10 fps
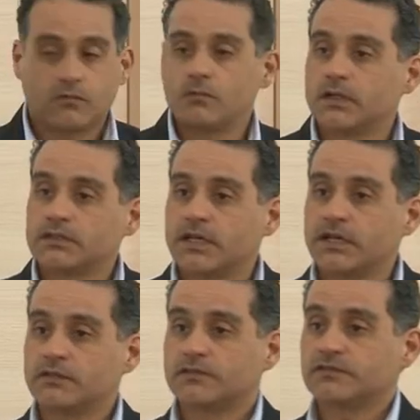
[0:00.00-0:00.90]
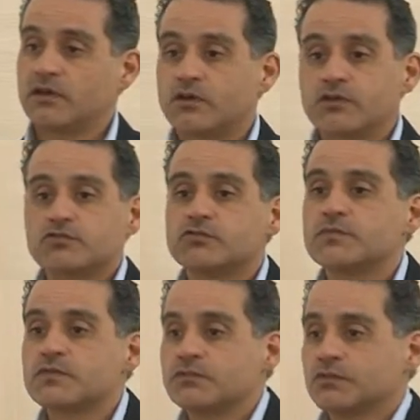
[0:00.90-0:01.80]
what kind of target
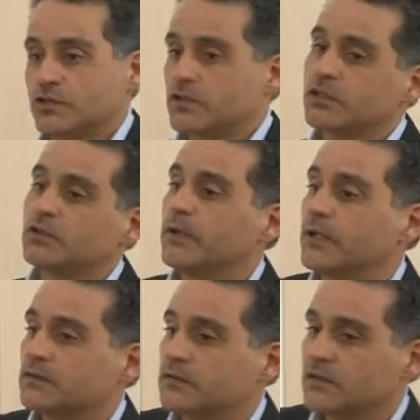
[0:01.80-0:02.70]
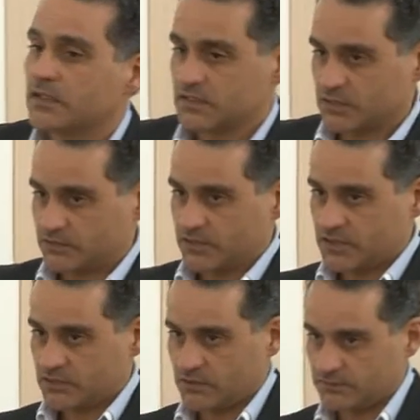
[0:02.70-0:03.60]
groups we're talking about, etc.,
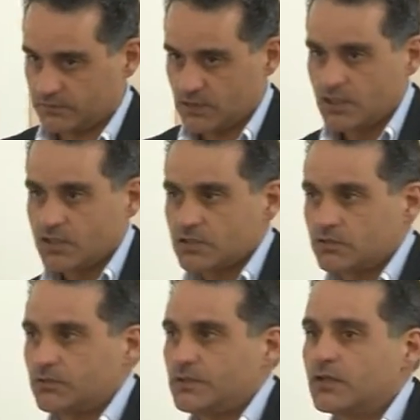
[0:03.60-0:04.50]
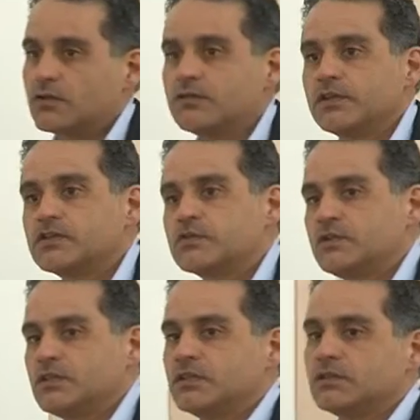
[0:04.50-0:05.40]
etc. So we are going to
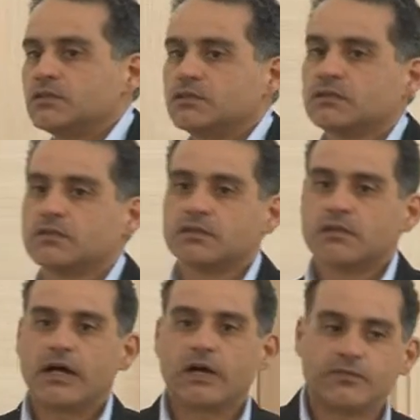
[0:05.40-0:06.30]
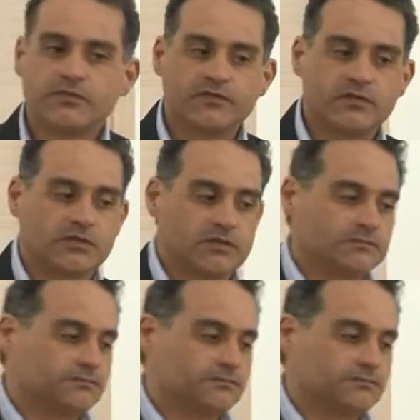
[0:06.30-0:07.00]
be, I prefer